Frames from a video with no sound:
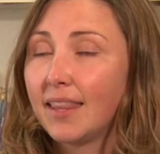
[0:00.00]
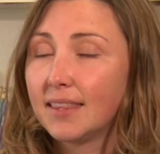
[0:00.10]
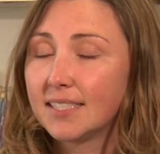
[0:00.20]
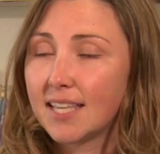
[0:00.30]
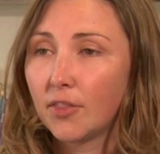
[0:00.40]

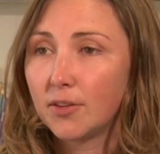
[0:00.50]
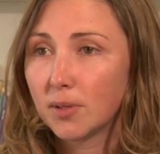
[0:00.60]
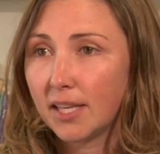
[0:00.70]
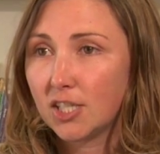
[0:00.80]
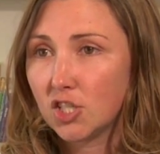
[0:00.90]
This healthy
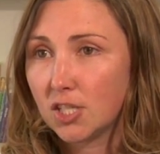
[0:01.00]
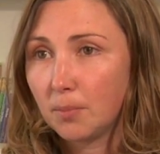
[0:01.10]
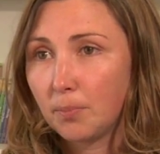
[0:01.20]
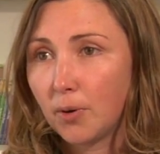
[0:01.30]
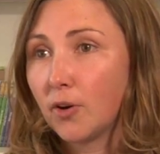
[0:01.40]

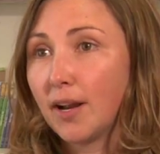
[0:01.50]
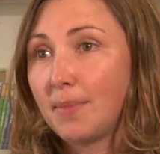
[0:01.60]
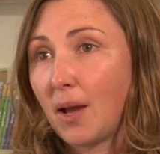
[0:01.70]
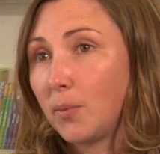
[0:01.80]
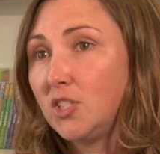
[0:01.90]
relationship
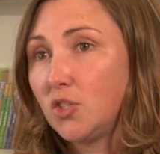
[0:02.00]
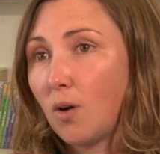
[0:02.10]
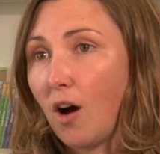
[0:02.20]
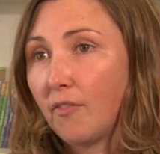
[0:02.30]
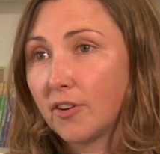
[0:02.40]
program that we
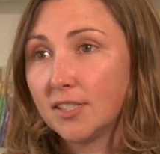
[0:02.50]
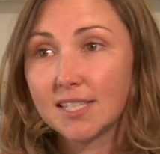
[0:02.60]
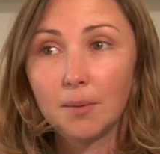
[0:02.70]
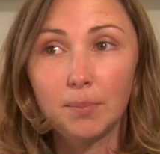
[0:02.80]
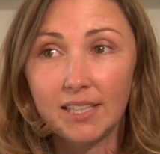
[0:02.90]
do offer,
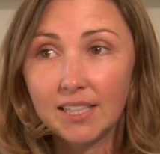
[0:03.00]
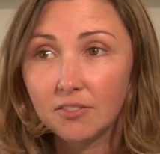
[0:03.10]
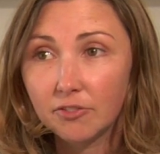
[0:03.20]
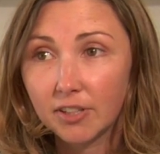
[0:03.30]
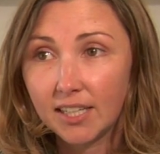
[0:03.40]
it's
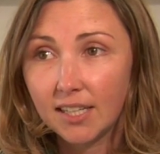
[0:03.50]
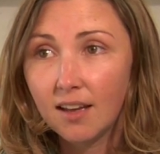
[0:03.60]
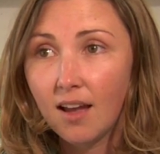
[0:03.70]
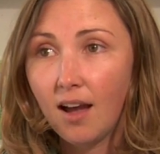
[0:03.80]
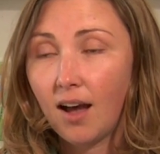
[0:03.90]
completely free.
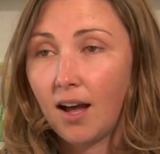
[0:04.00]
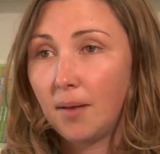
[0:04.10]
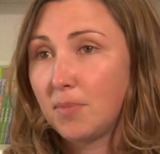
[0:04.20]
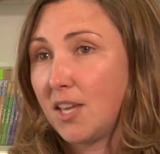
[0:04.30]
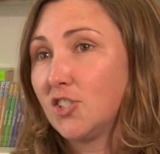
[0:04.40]

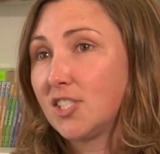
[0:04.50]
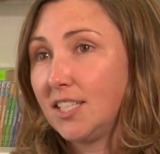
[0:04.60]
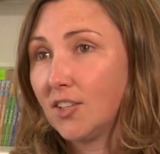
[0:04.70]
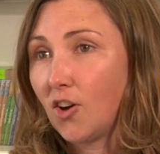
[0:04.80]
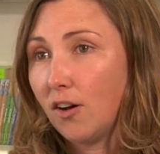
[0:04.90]
They just
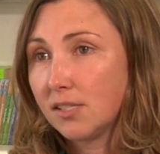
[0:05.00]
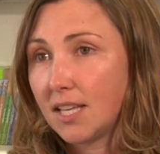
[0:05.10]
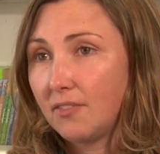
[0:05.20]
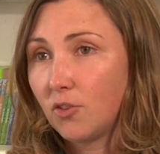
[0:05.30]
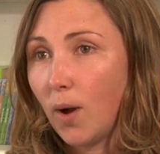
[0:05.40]
need to call
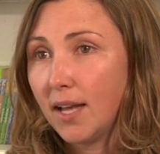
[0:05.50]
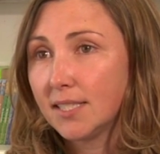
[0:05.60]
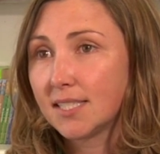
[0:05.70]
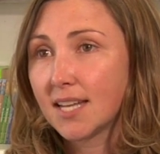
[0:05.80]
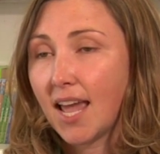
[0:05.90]

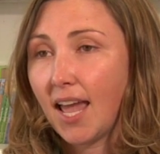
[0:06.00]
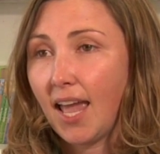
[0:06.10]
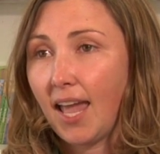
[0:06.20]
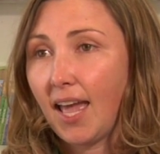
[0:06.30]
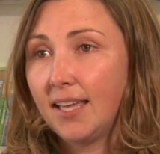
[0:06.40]
SafeQuest
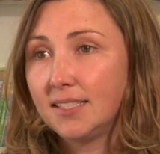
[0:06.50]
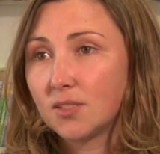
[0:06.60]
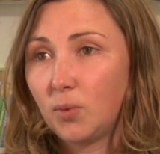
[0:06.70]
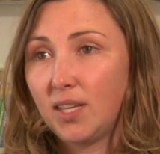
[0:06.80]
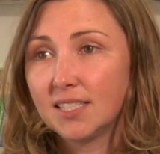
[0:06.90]
and
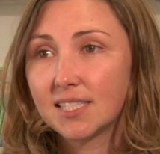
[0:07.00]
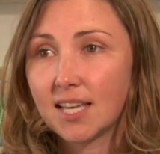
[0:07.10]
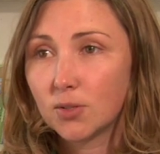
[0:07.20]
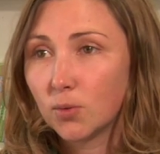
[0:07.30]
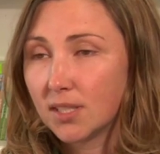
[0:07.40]
we can
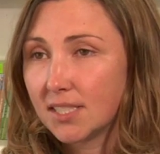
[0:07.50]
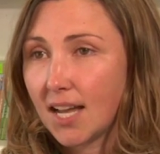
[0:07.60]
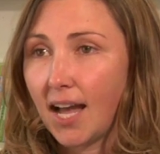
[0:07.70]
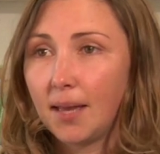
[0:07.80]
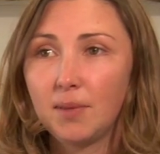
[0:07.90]
schedule the
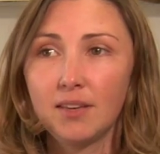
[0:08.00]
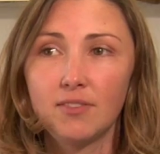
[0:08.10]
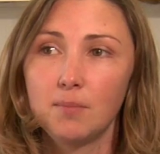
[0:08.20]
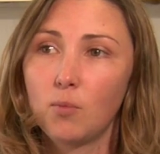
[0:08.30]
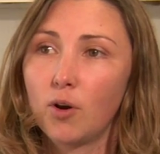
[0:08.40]
time,
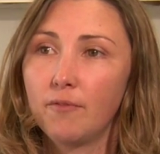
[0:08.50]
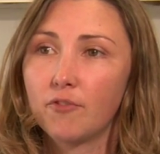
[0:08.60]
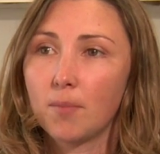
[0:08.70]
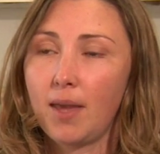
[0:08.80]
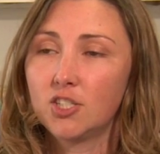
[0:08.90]
give them more
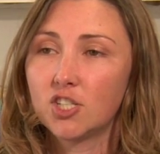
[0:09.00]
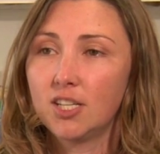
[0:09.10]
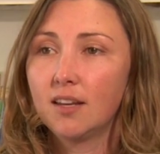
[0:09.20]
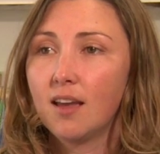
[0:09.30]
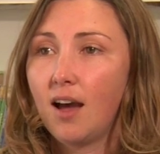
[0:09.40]

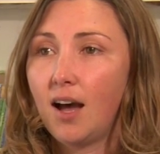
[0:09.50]
information.